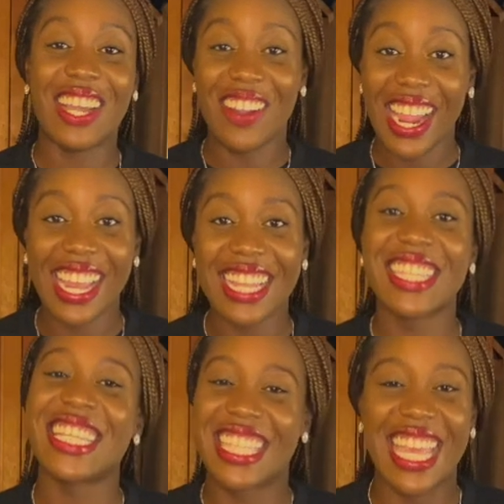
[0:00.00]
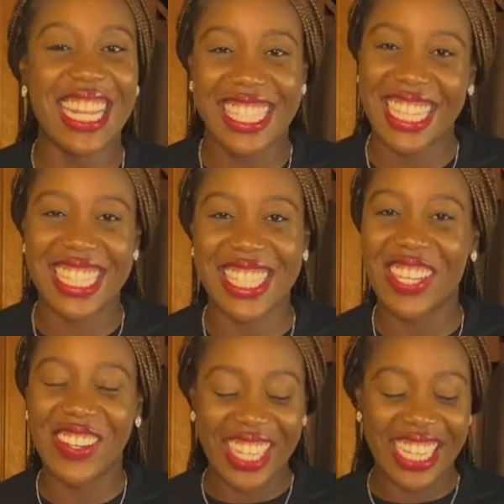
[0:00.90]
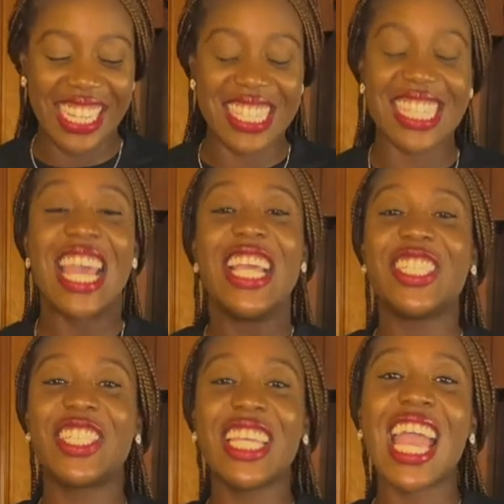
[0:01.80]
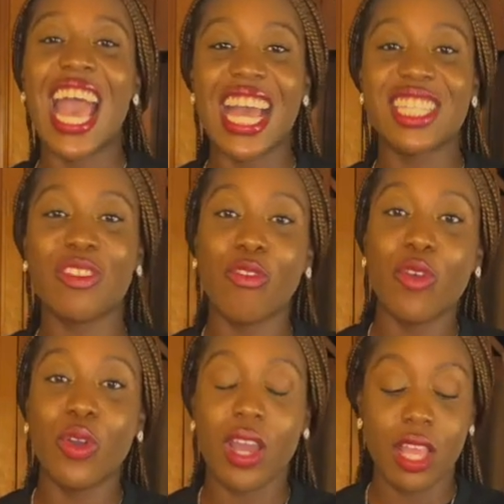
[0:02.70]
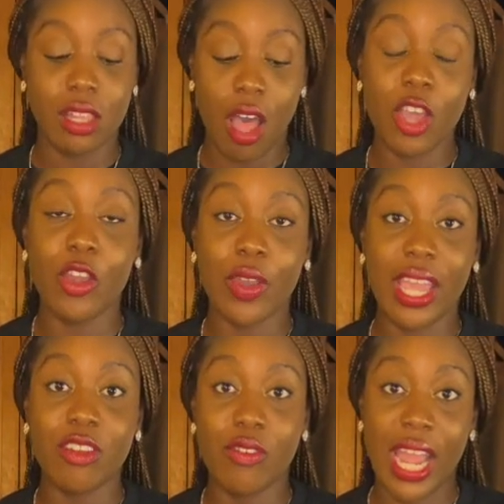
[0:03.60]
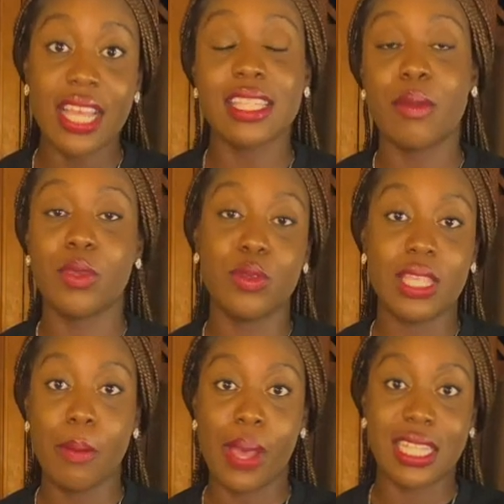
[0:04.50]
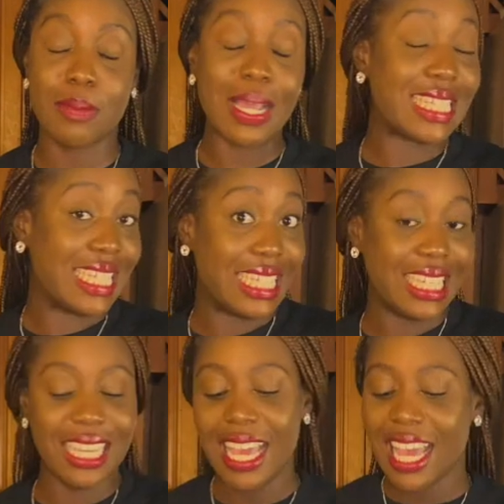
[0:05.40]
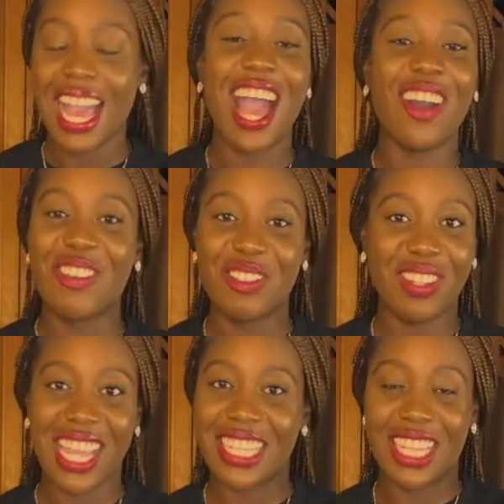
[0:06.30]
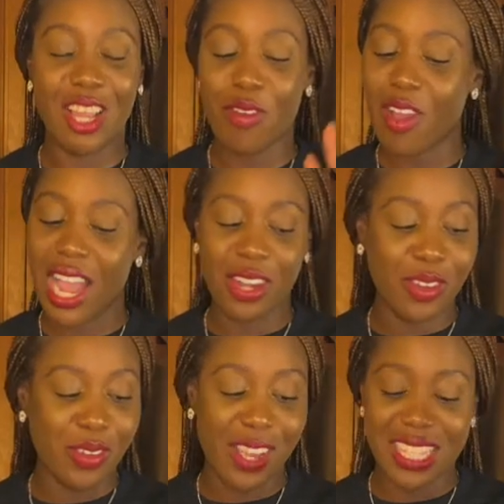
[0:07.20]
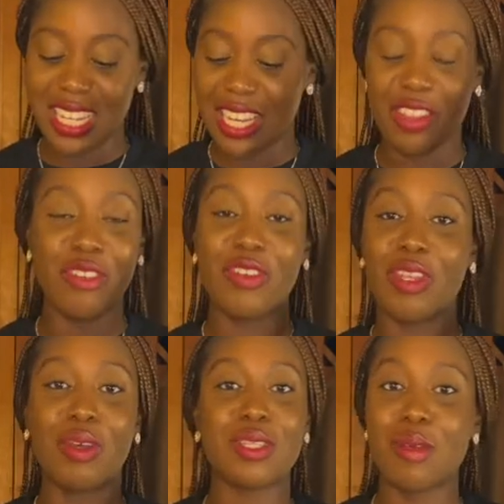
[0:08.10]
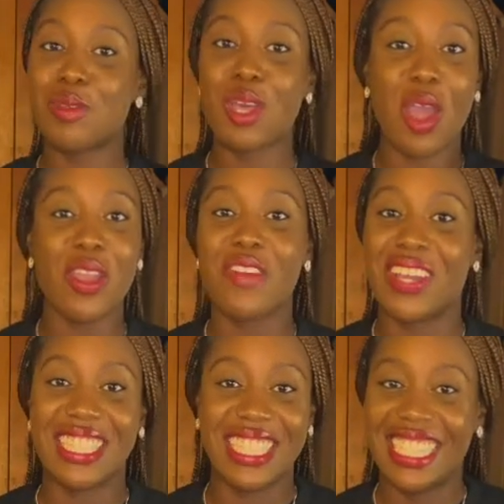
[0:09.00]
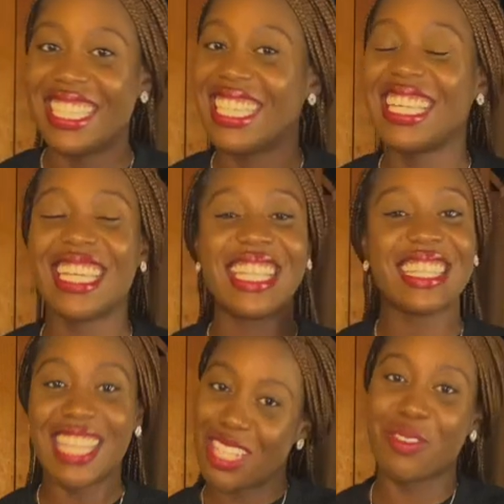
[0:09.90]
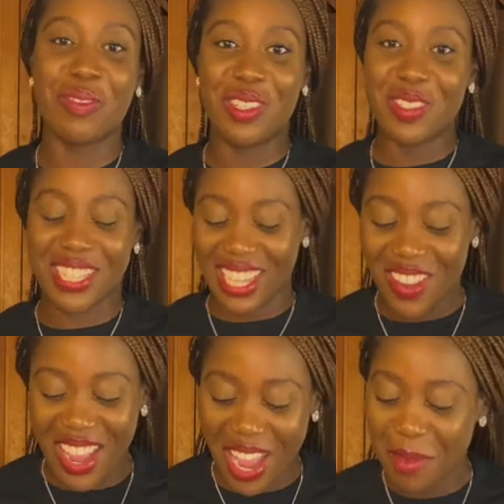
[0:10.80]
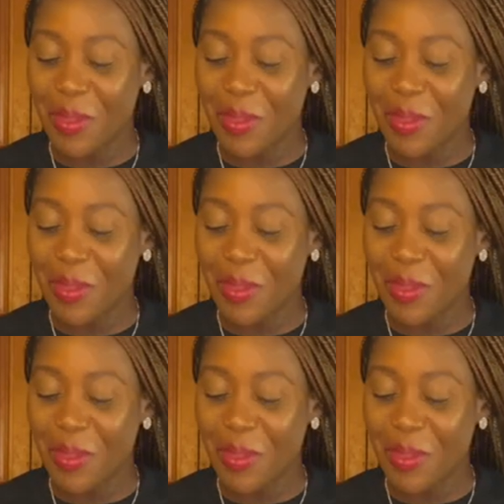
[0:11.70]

All right, let's get into this ingredients. She asked for long grain rice. I'm using basmati. I always feel like I say that wrong. I know you guys seen in the other videos. I'm sorry if I did. That's what we're using, okay?